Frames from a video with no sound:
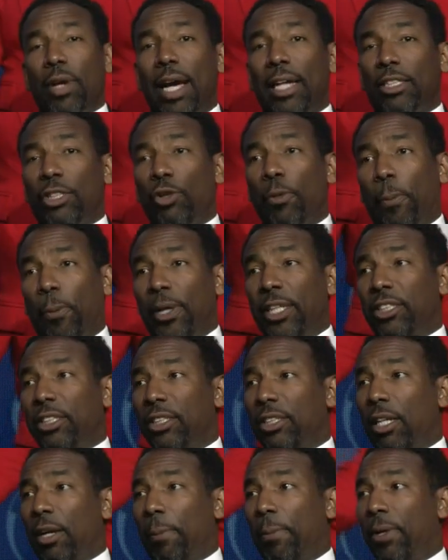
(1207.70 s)
You got two
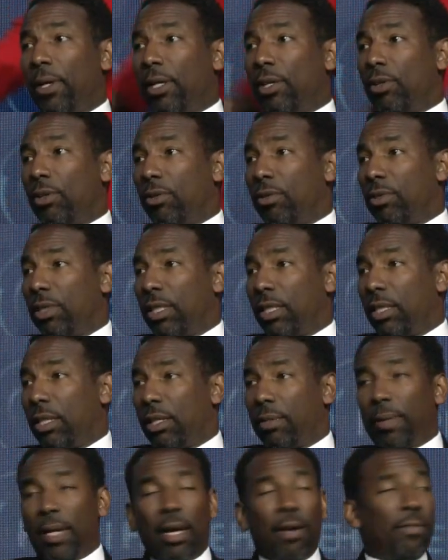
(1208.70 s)
preachers up here. You're going to end
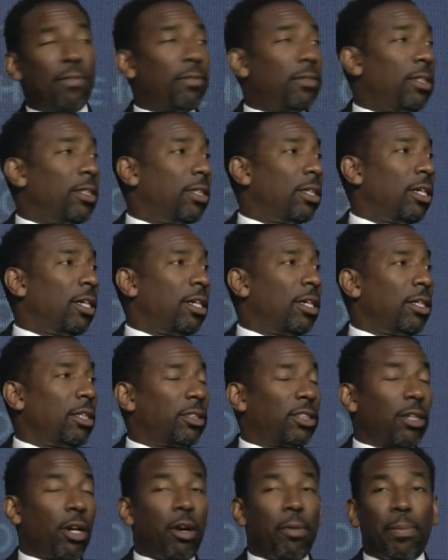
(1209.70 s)
up having a
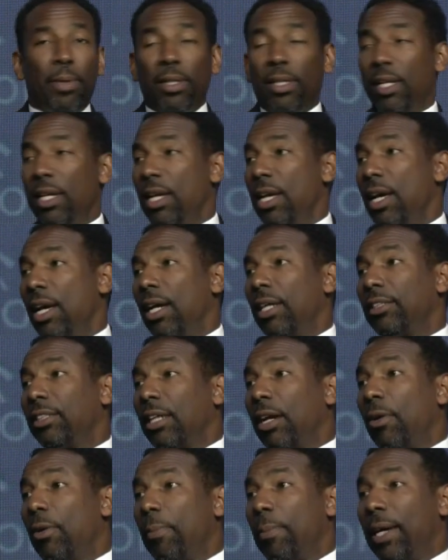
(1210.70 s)
sermon.
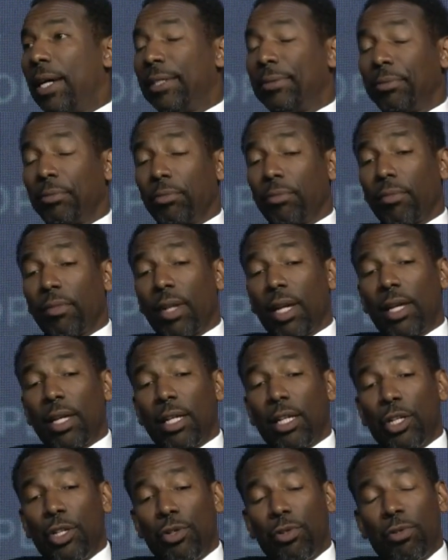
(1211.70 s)
So, but
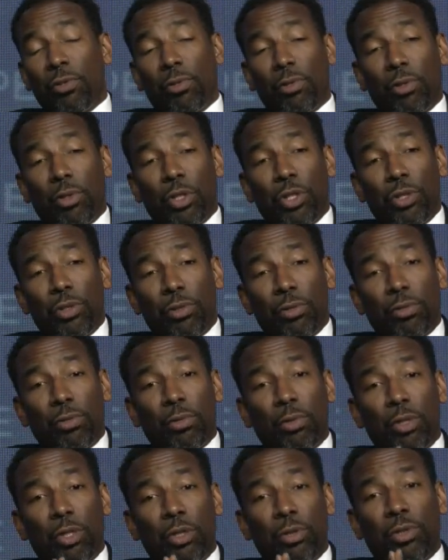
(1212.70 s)
you
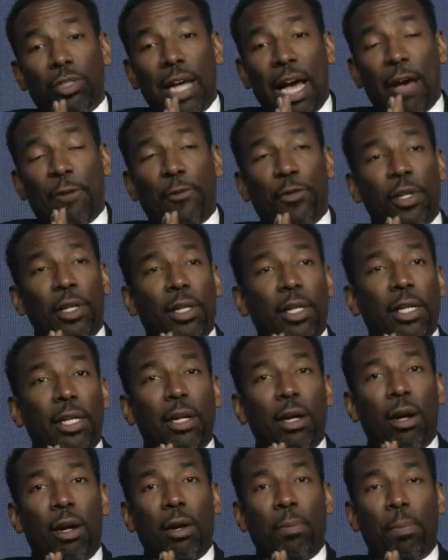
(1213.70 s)
definitely
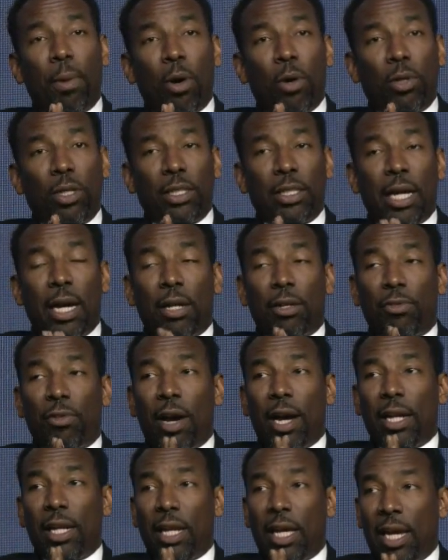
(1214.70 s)
are bowling down the
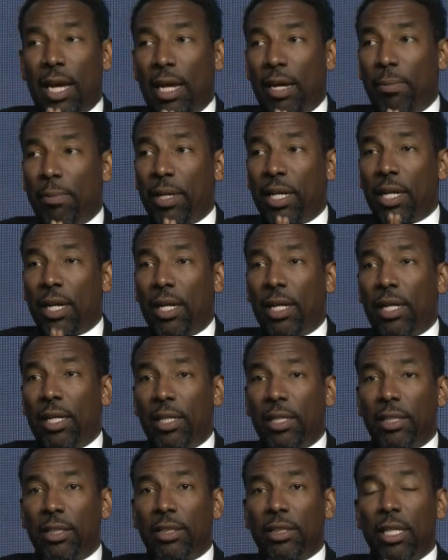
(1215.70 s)
right lane
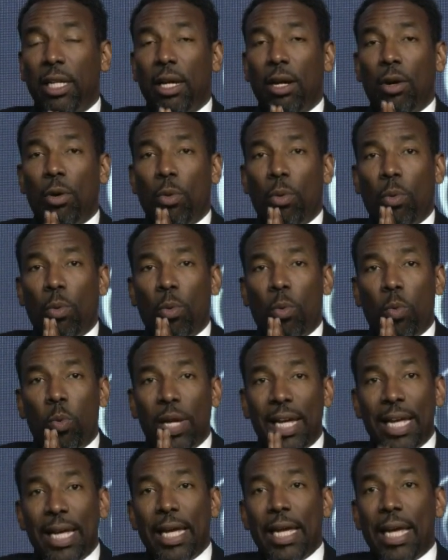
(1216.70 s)
because
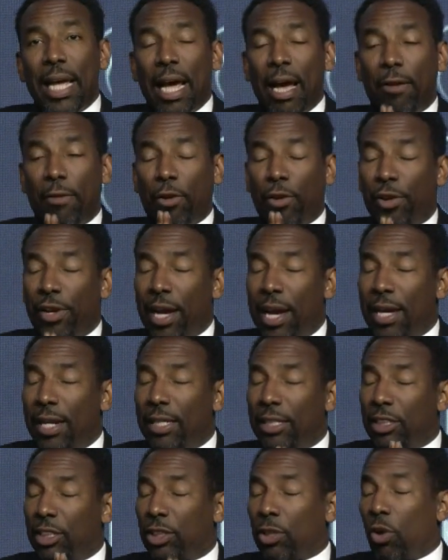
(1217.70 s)
we have
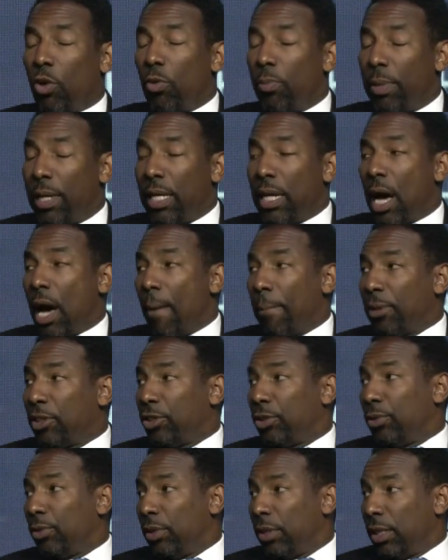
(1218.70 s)
created so many
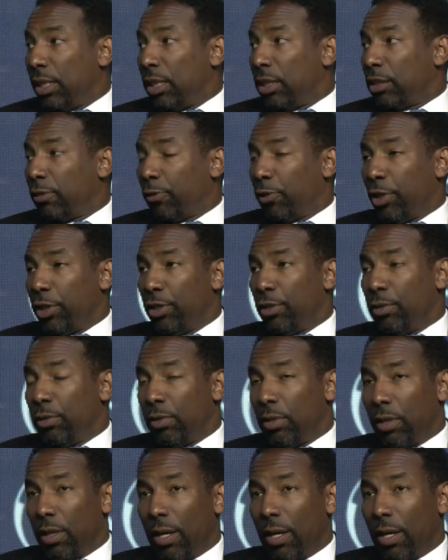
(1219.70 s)
opportunities for you.